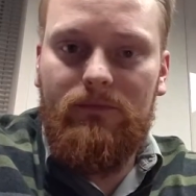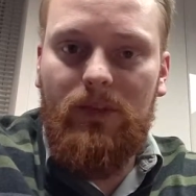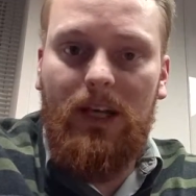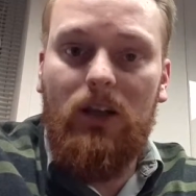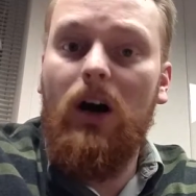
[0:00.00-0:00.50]

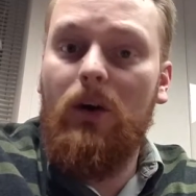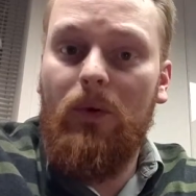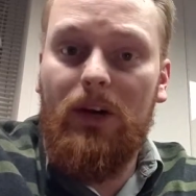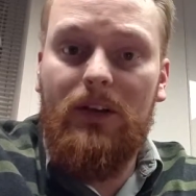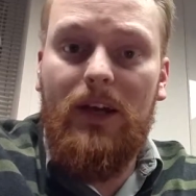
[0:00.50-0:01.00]
like
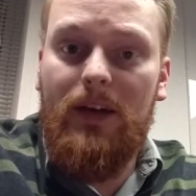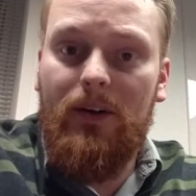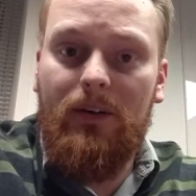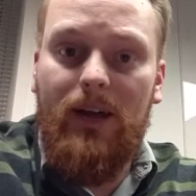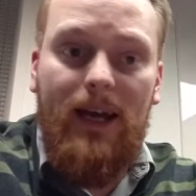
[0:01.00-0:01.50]
clockwork, you
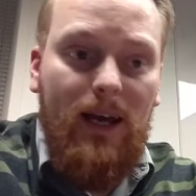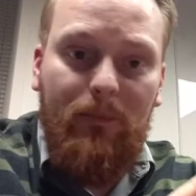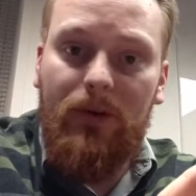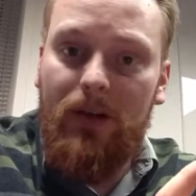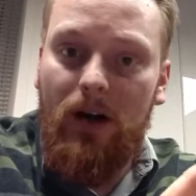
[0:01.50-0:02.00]
hear, "Hey, I'm
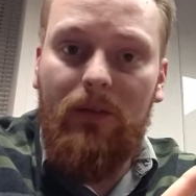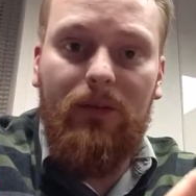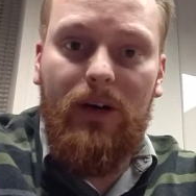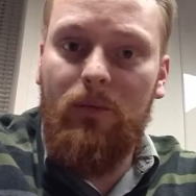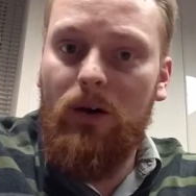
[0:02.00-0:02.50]
putting an
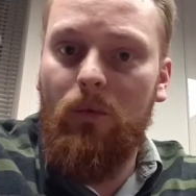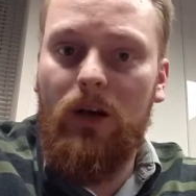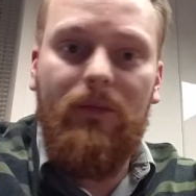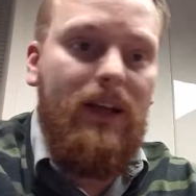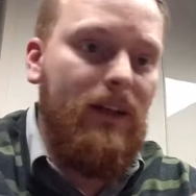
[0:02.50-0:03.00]
offer in. What, what
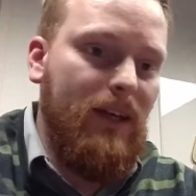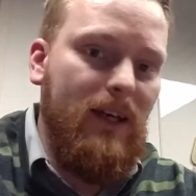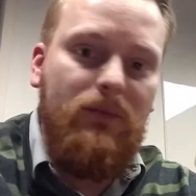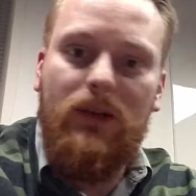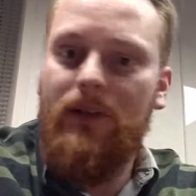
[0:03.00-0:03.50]
if I did
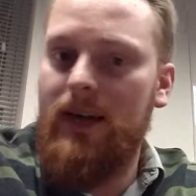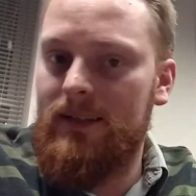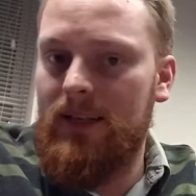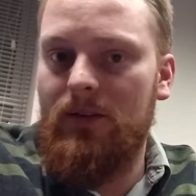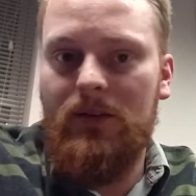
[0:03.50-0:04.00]
this? What if I had
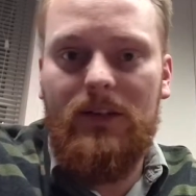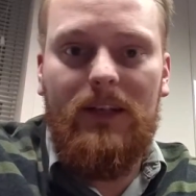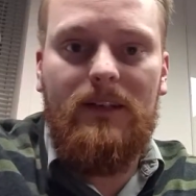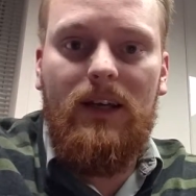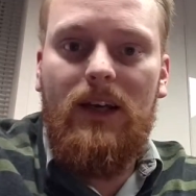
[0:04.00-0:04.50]
seller
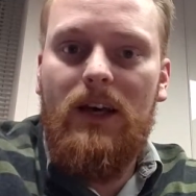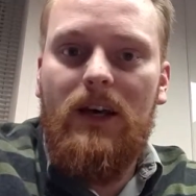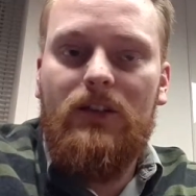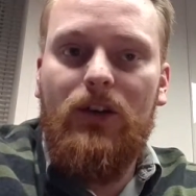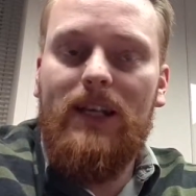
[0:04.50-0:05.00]
assist?"
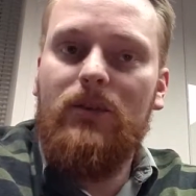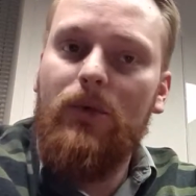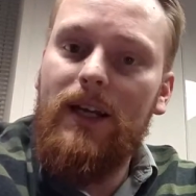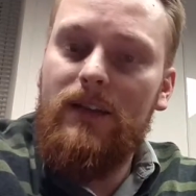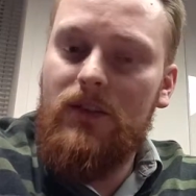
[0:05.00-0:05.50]
So you get to
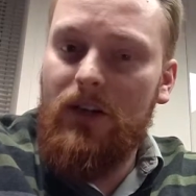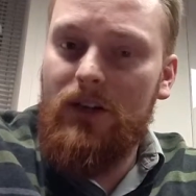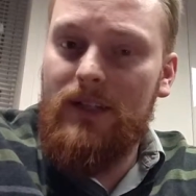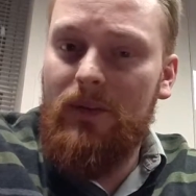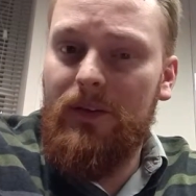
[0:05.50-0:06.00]
reinsert
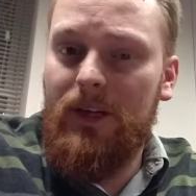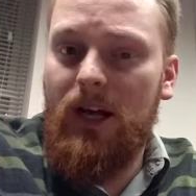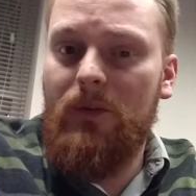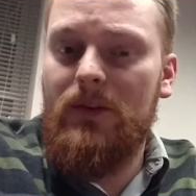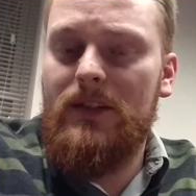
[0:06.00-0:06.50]
yourself in the
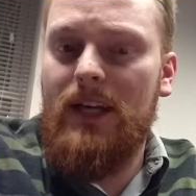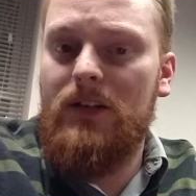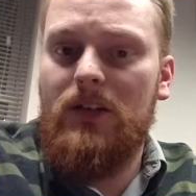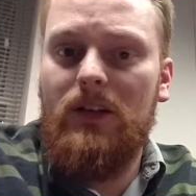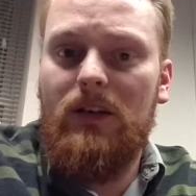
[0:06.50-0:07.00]

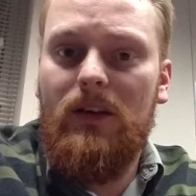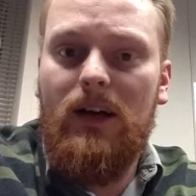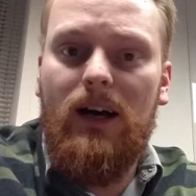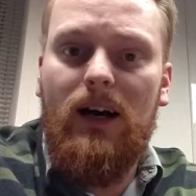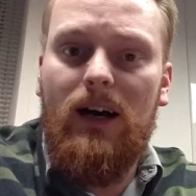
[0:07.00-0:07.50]
conversation
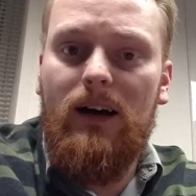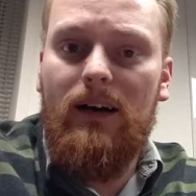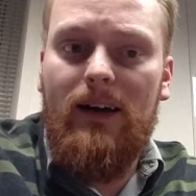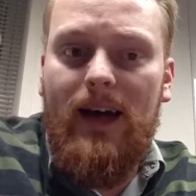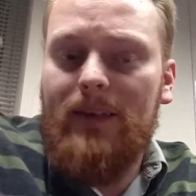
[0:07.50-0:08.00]
uh,
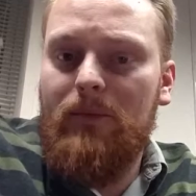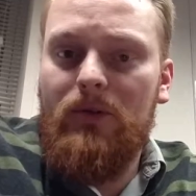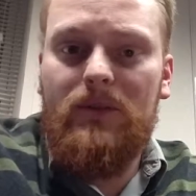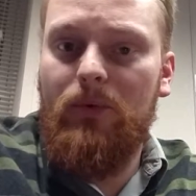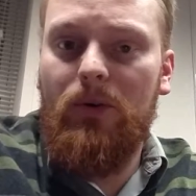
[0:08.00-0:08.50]
at the
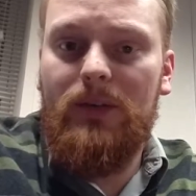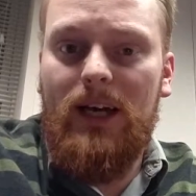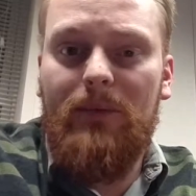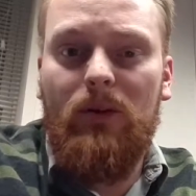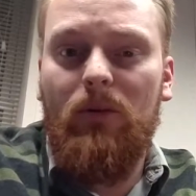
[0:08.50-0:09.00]
most important
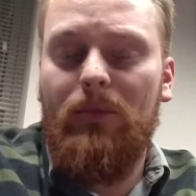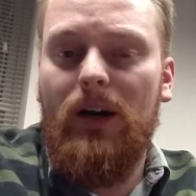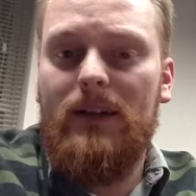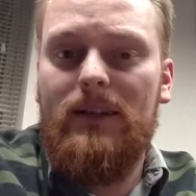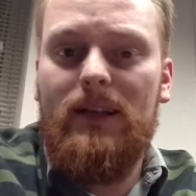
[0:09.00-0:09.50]
time of the whole
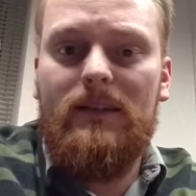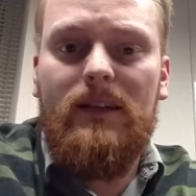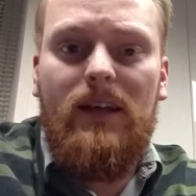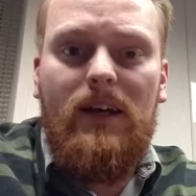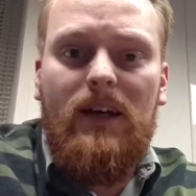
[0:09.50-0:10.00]
process.
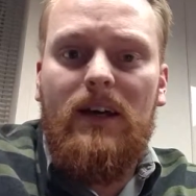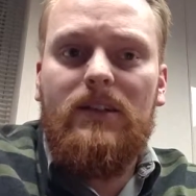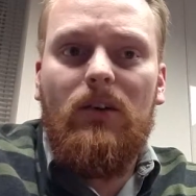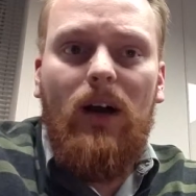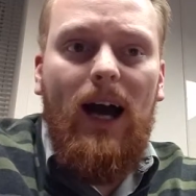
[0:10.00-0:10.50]

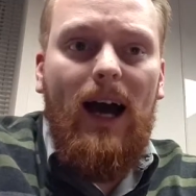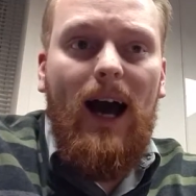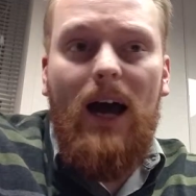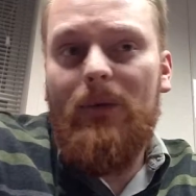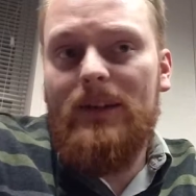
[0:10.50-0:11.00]
So I,
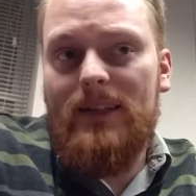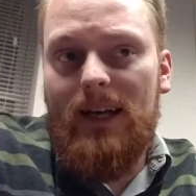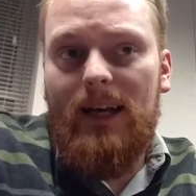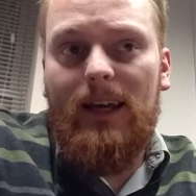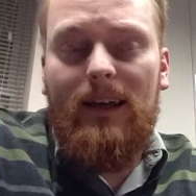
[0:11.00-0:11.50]
I would
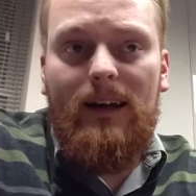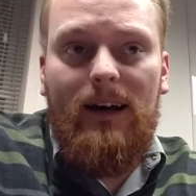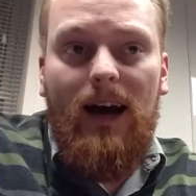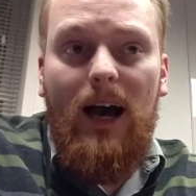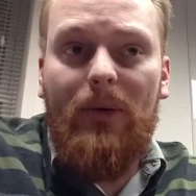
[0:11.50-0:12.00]
say
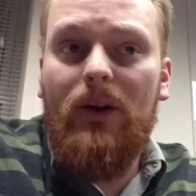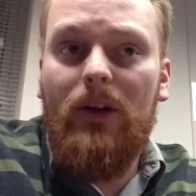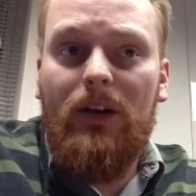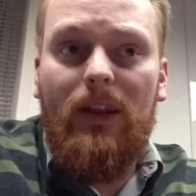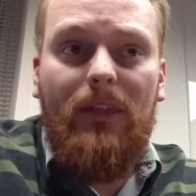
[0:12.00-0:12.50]
I would
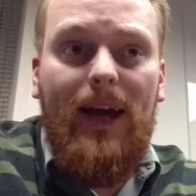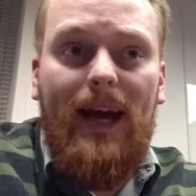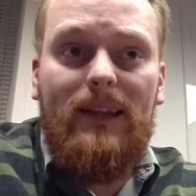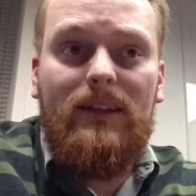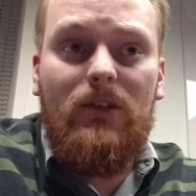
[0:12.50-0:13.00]
argue that
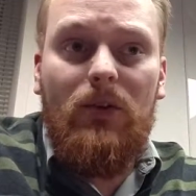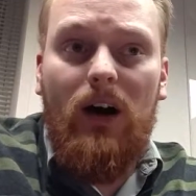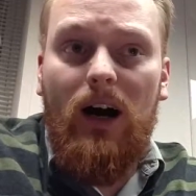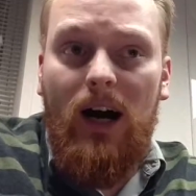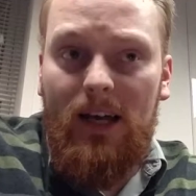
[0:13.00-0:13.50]
that to
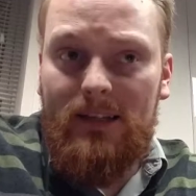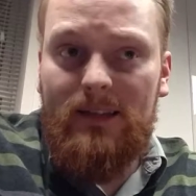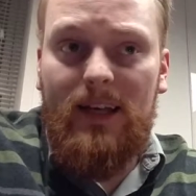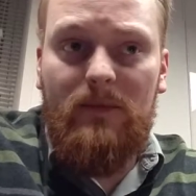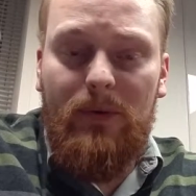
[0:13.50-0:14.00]
us
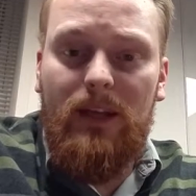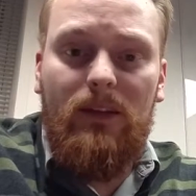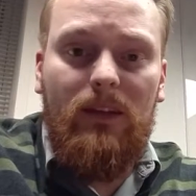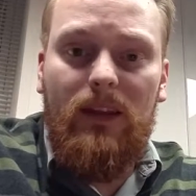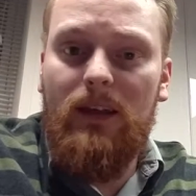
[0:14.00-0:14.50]
has
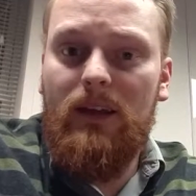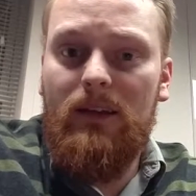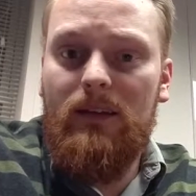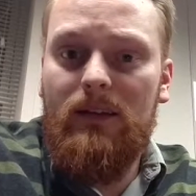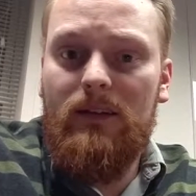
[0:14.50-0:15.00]
been the